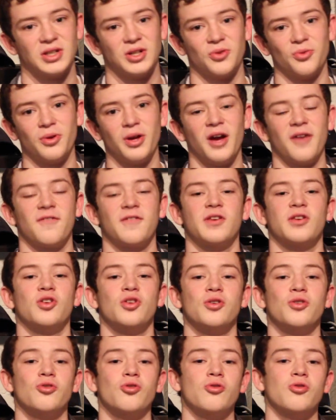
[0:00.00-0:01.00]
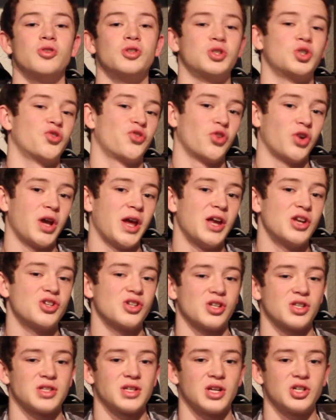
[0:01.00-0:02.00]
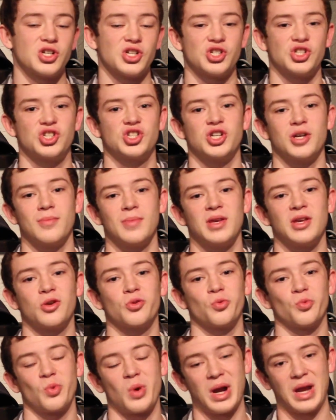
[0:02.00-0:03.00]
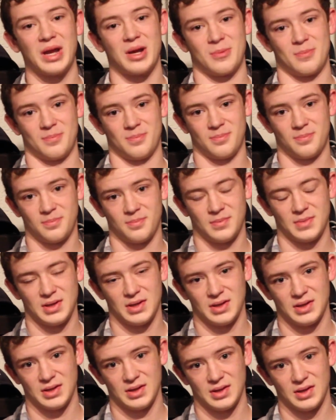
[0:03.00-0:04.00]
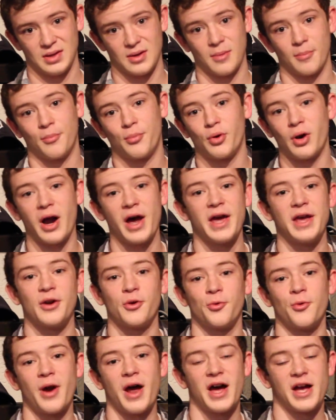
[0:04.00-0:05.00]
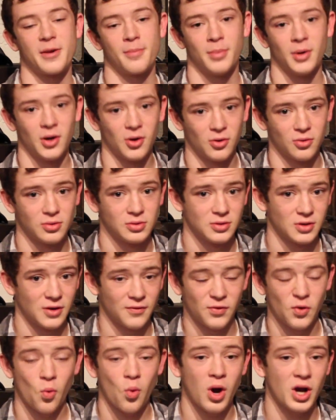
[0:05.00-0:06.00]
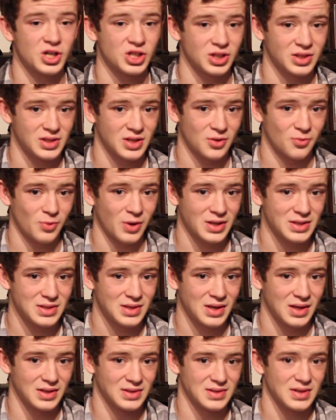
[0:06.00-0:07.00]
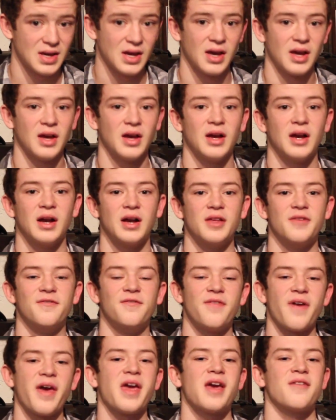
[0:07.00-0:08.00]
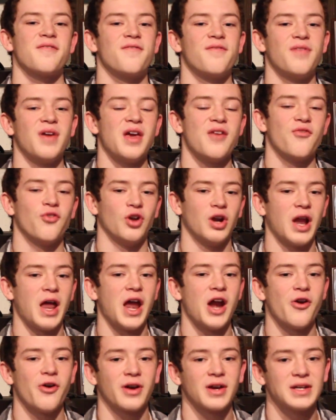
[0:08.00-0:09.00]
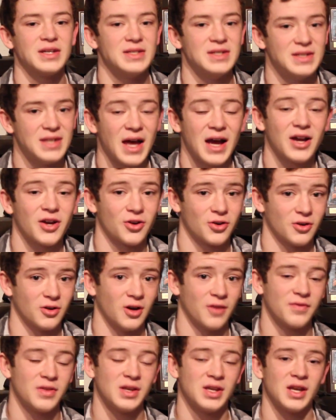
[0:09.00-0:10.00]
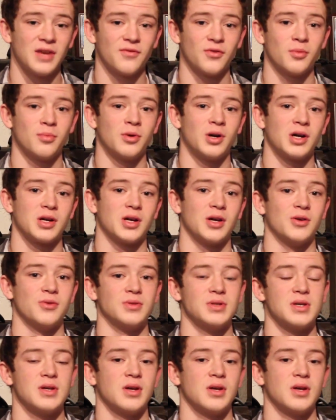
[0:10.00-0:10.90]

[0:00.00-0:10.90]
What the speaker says: we have huge free agents such as Jimmy Graham, Brian Orakpo of the Washington Redskins, fan favorite Eric Decker of the Denver Broncos.